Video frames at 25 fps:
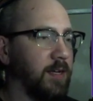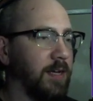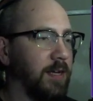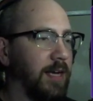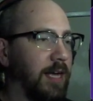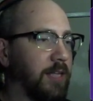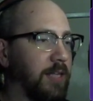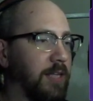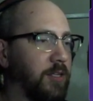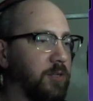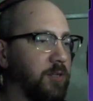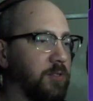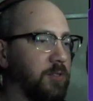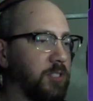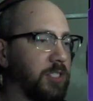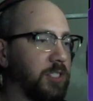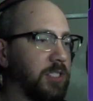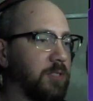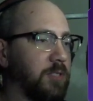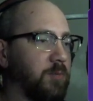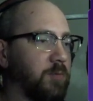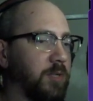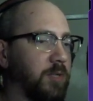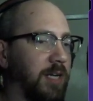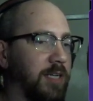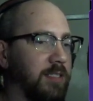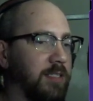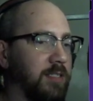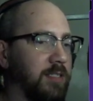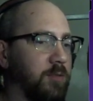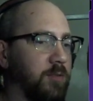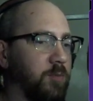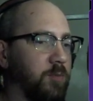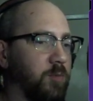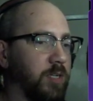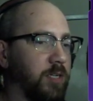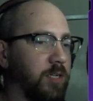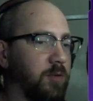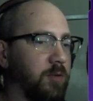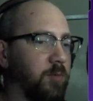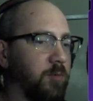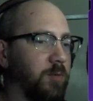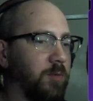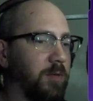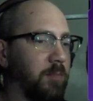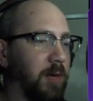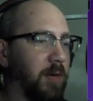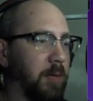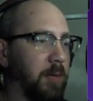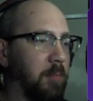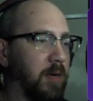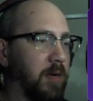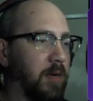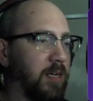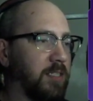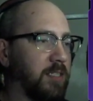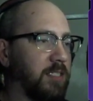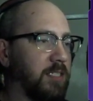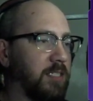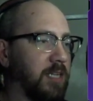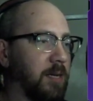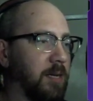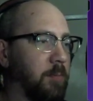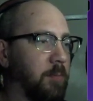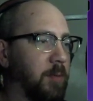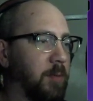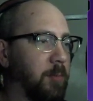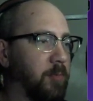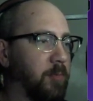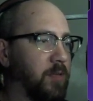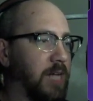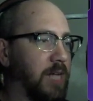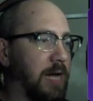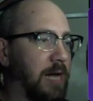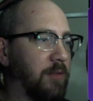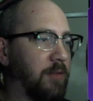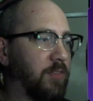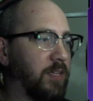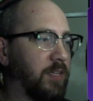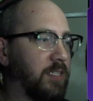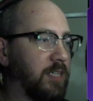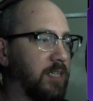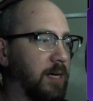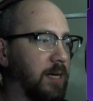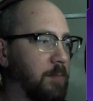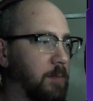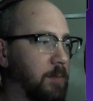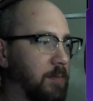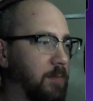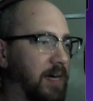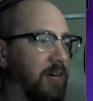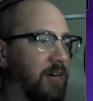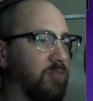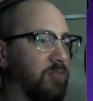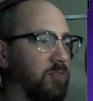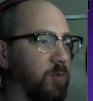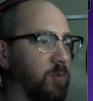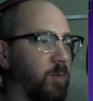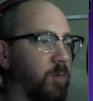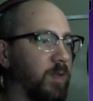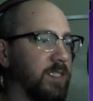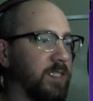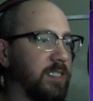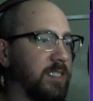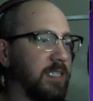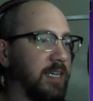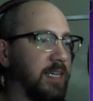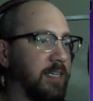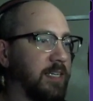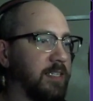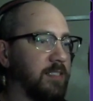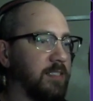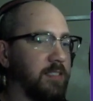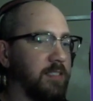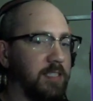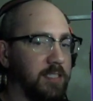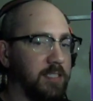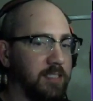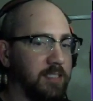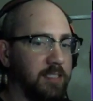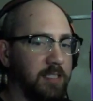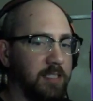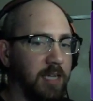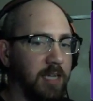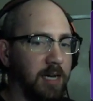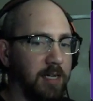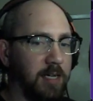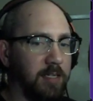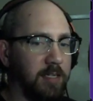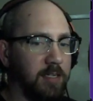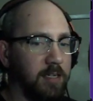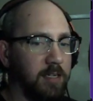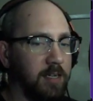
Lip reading: and usually when my mods time people out, they time them out for 1 second, and it's not